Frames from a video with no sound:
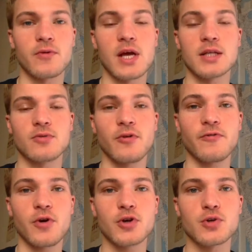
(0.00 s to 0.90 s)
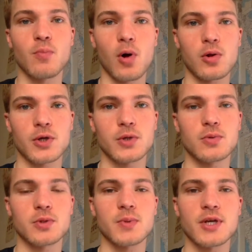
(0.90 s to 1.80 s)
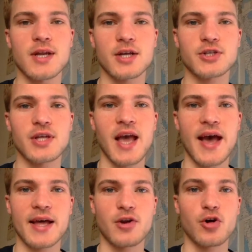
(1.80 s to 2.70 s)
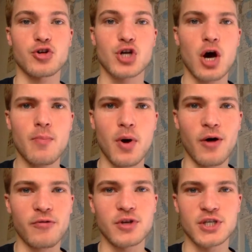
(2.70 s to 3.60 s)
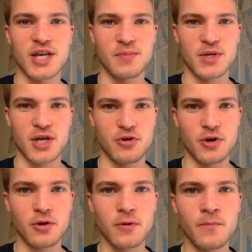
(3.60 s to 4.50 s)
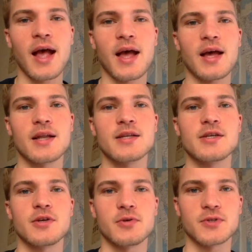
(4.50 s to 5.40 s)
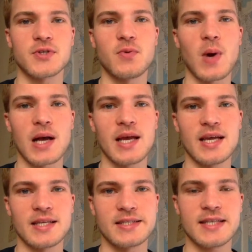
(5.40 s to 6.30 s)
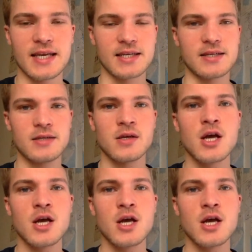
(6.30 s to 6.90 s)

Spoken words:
It's referring to molecules we can actually add on top of the genetic material, and you'll see why in a second.